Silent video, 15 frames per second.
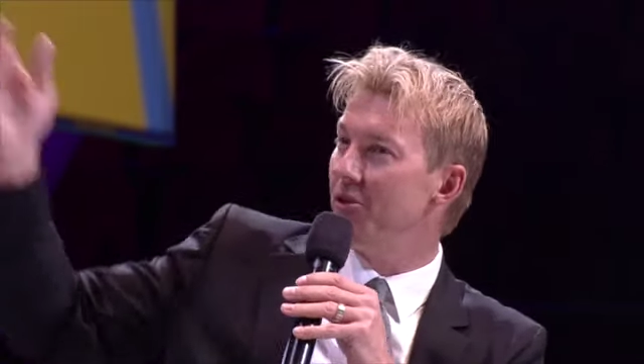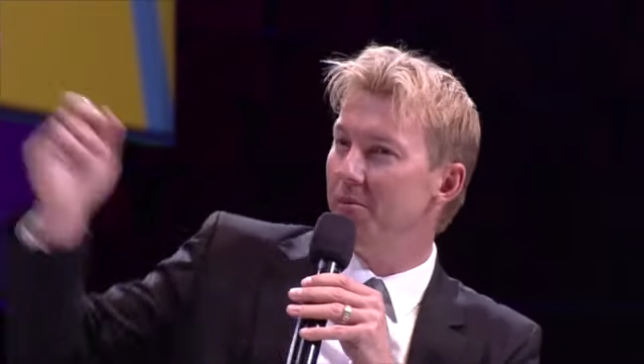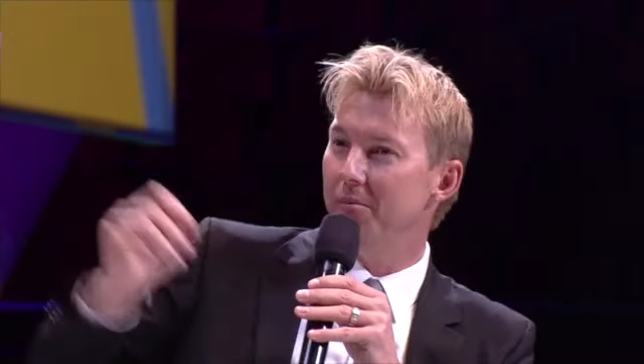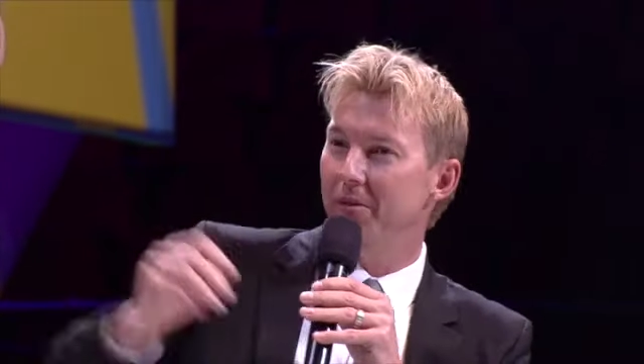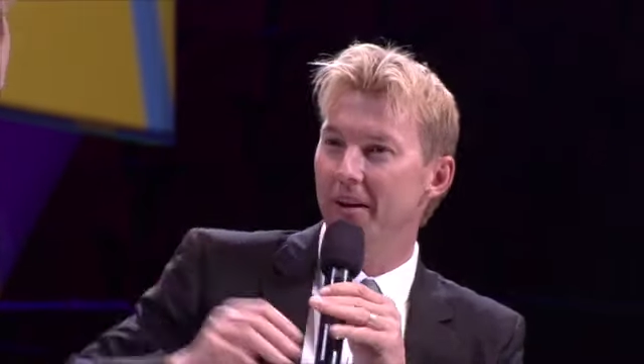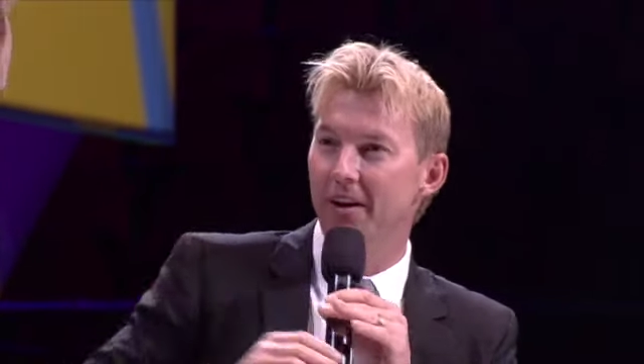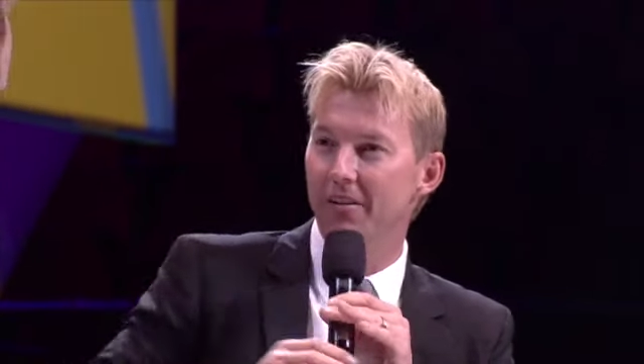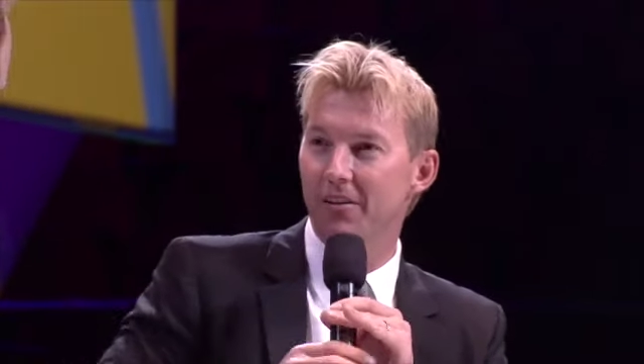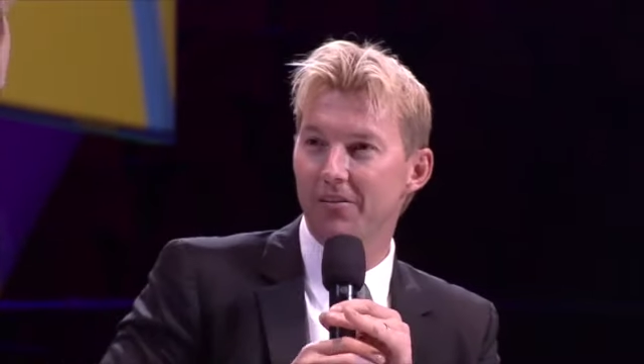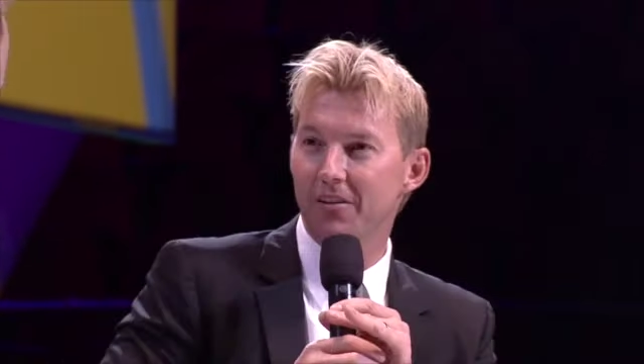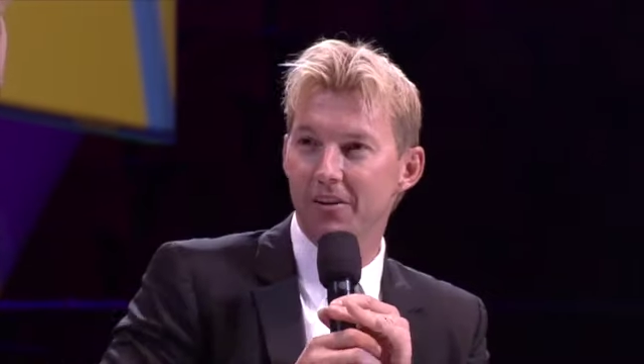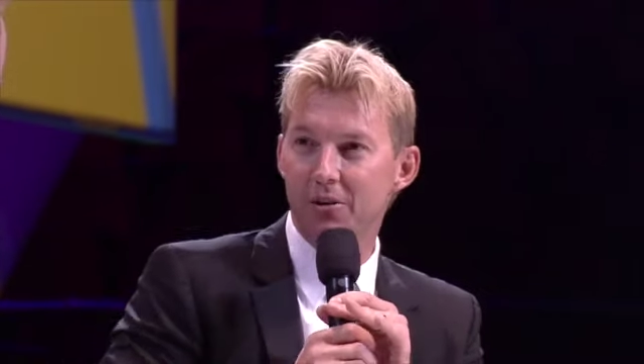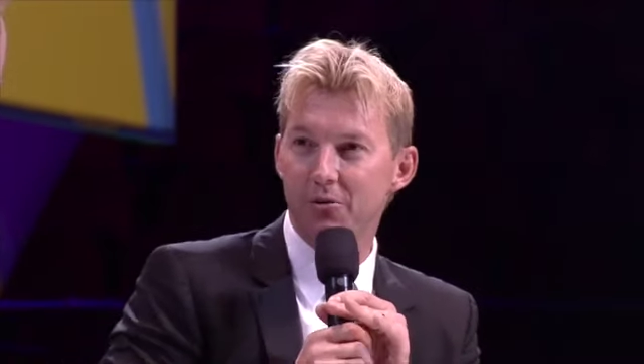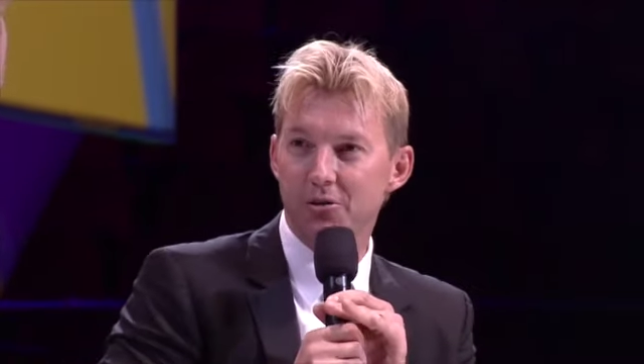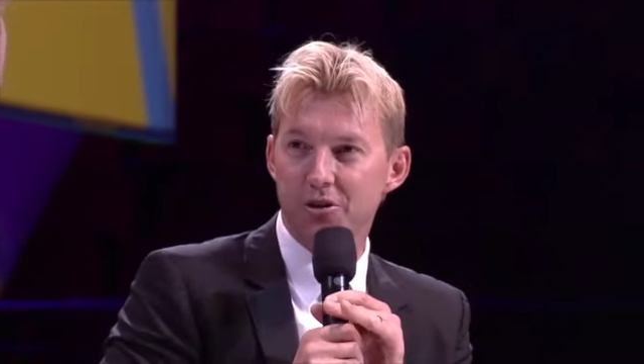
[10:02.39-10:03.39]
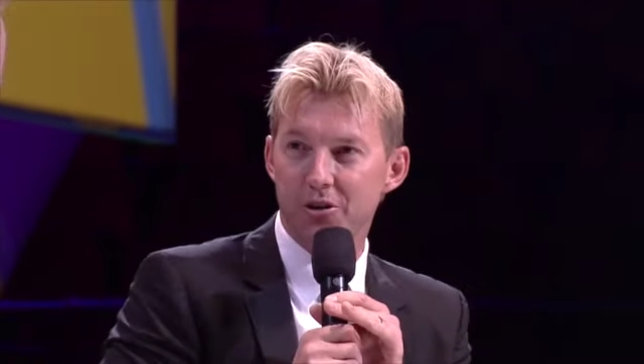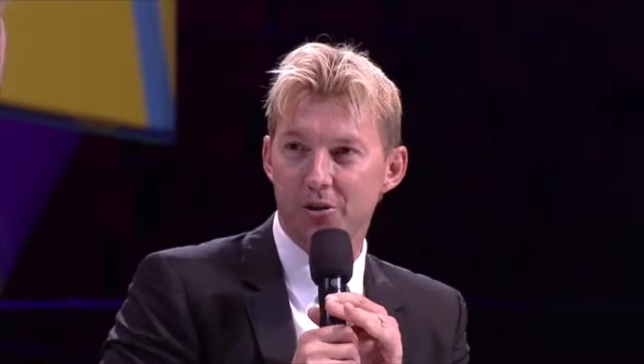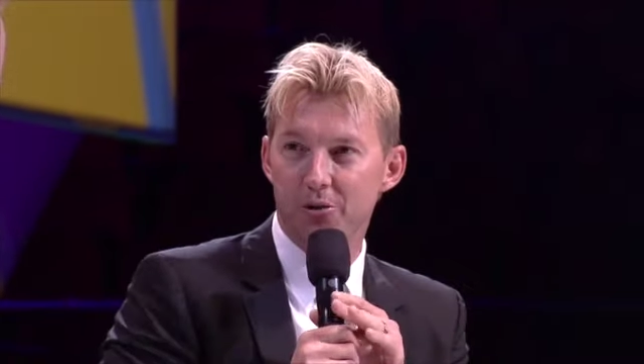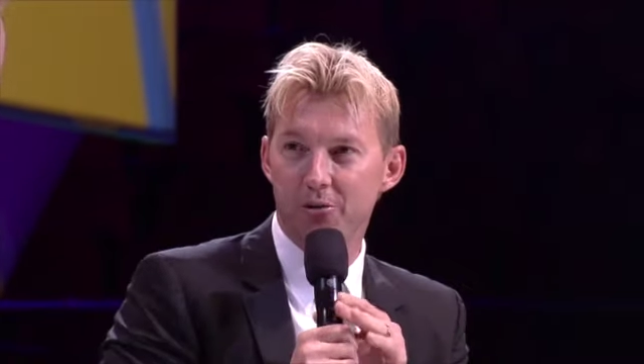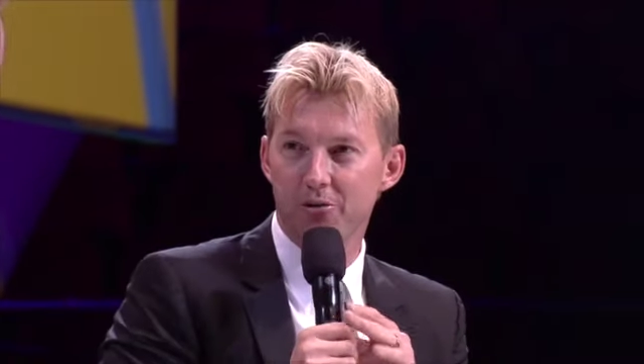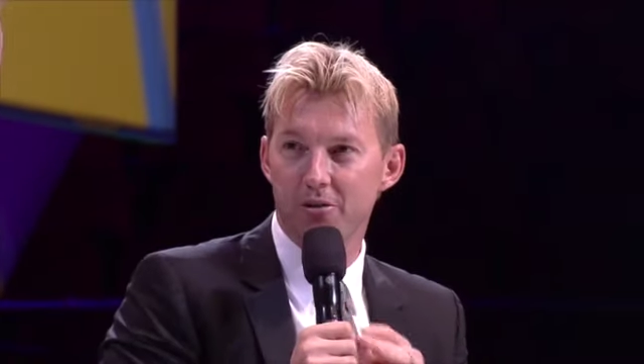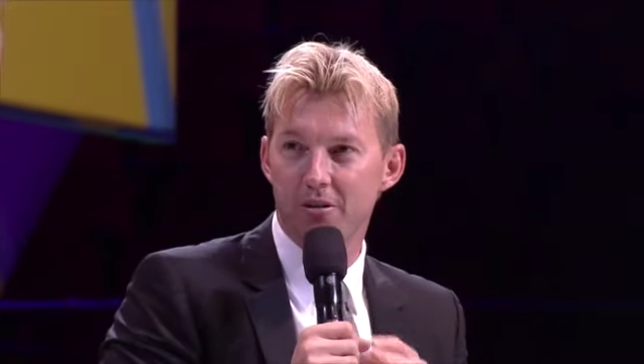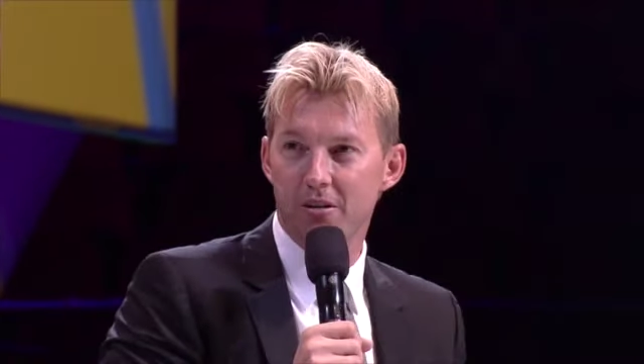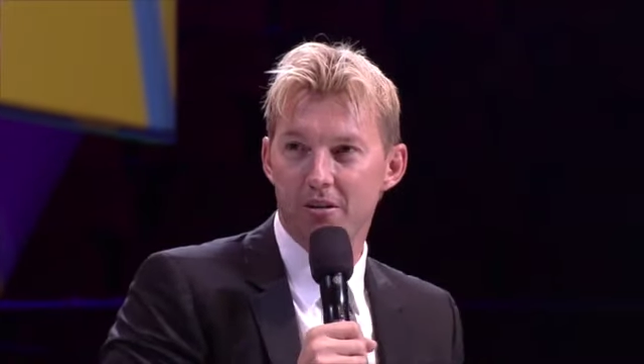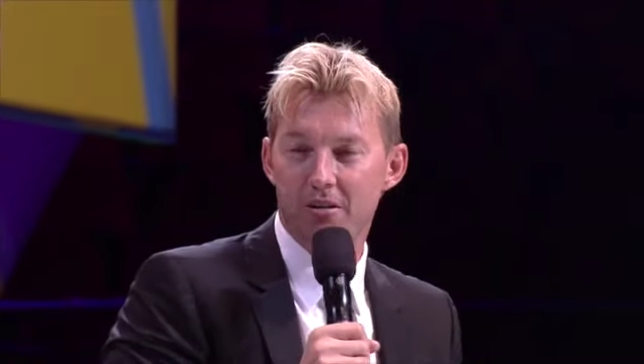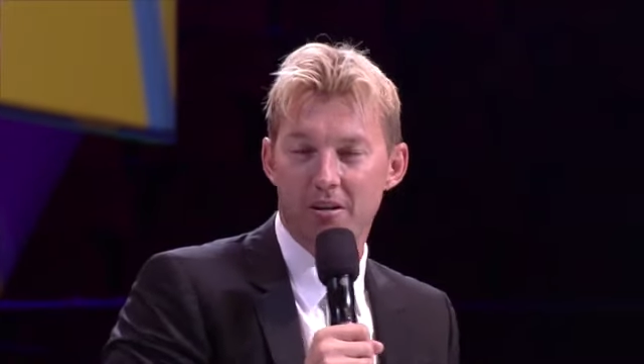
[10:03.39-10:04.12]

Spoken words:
up there, like the little children